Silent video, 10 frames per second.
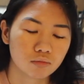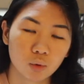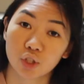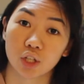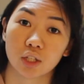
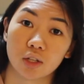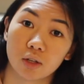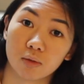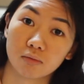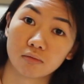which is
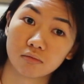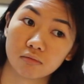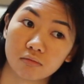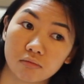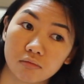
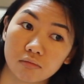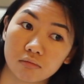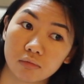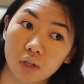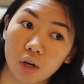
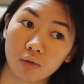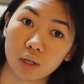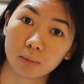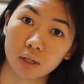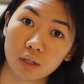not
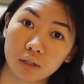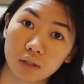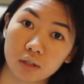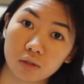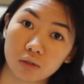recommended
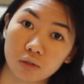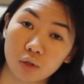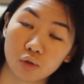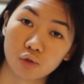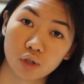because
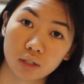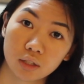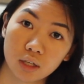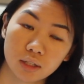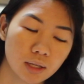don't do drugs,
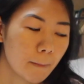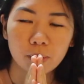kids.